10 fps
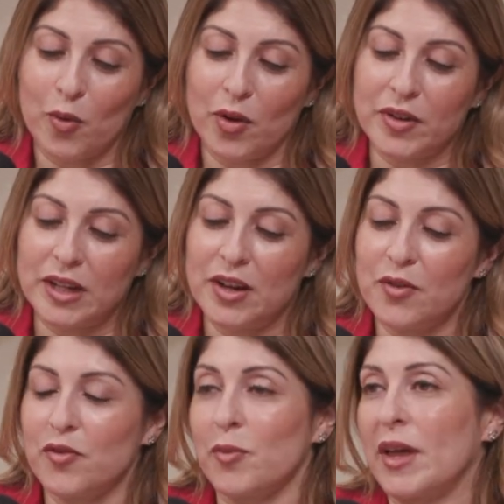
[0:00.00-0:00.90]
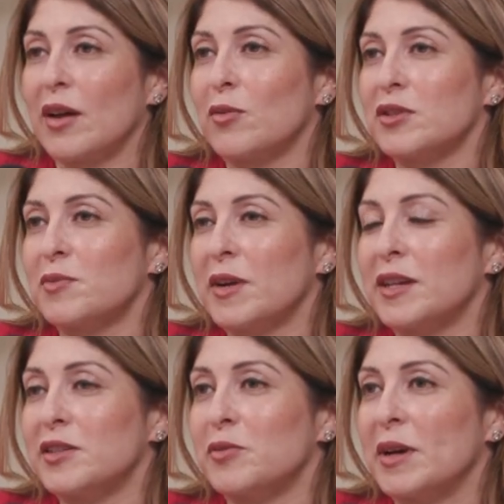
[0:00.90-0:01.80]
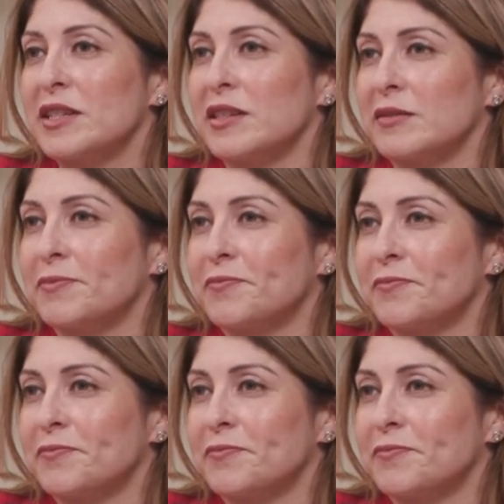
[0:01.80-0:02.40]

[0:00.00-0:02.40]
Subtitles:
what have you learned from that, and what's made you better?